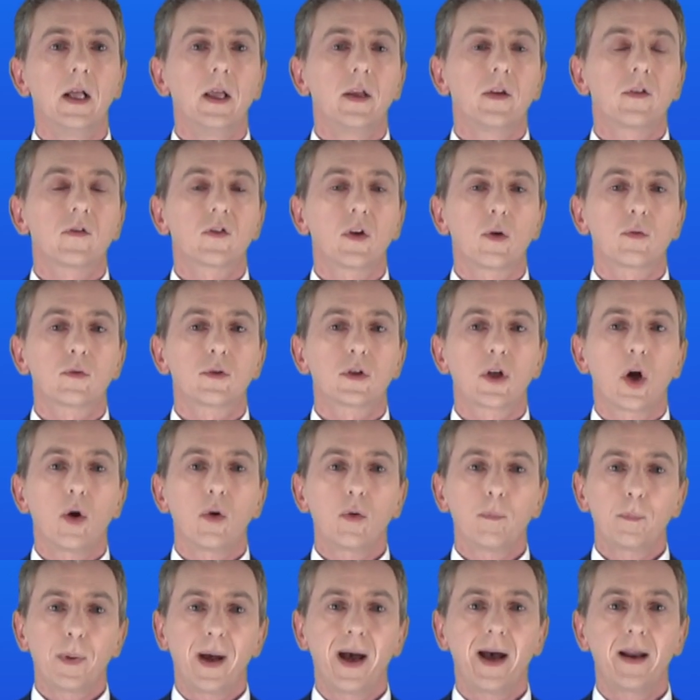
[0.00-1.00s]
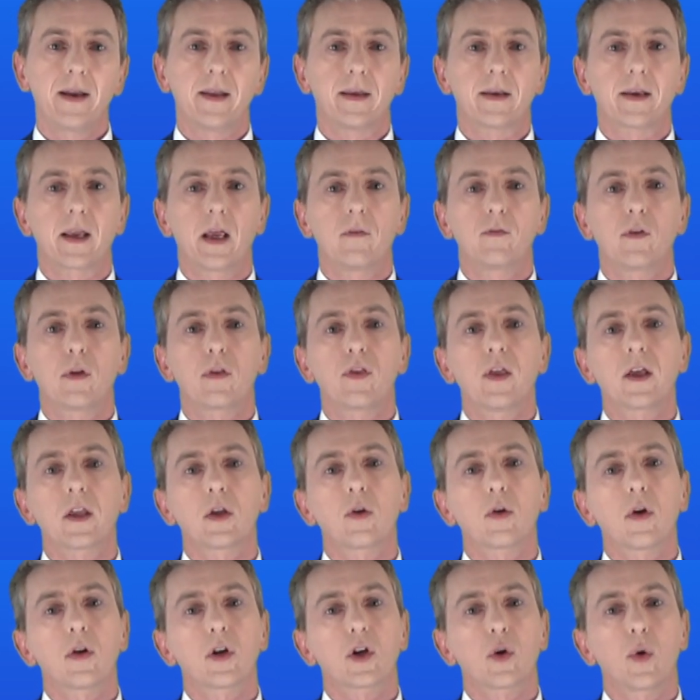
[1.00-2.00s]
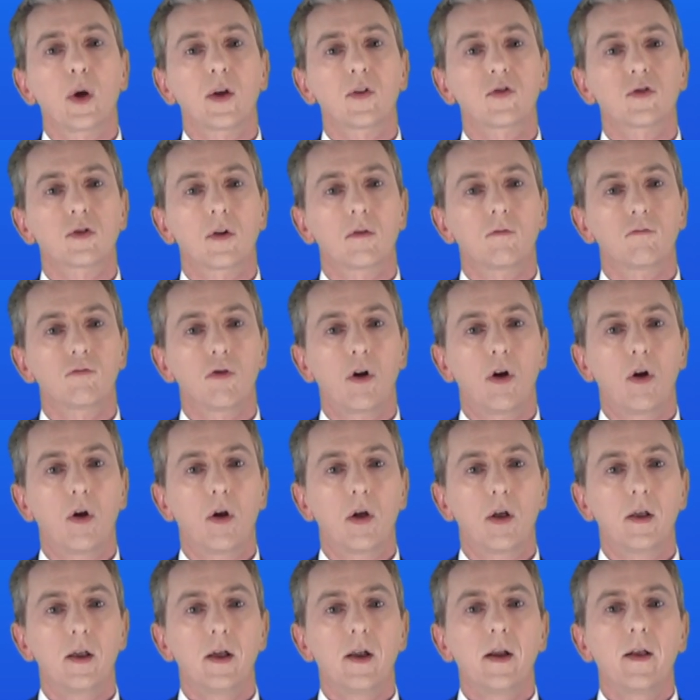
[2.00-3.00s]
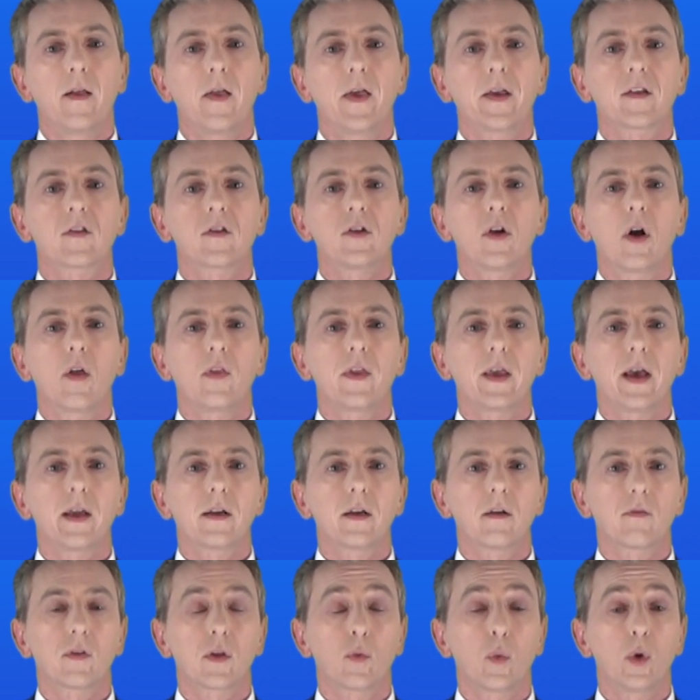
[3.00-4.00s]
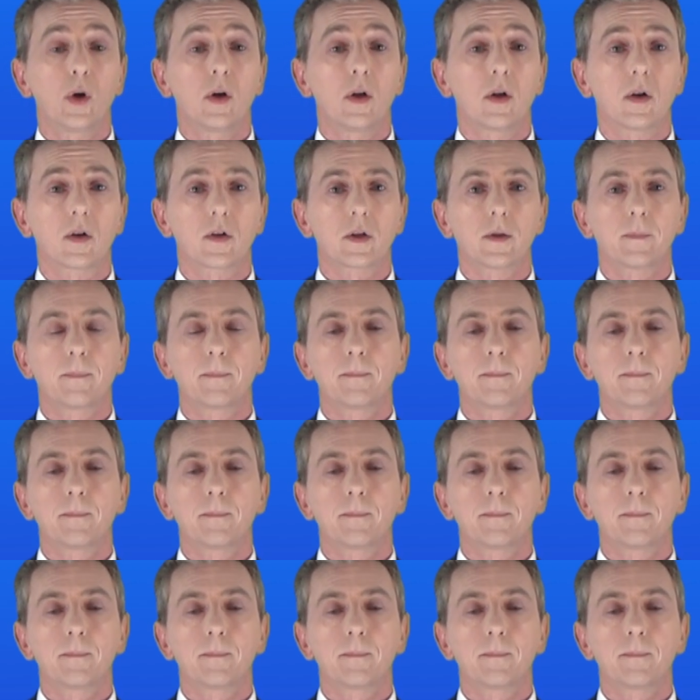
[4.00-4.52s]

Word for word: So don't panic if you think you got a question wrong. It's not the end of the world.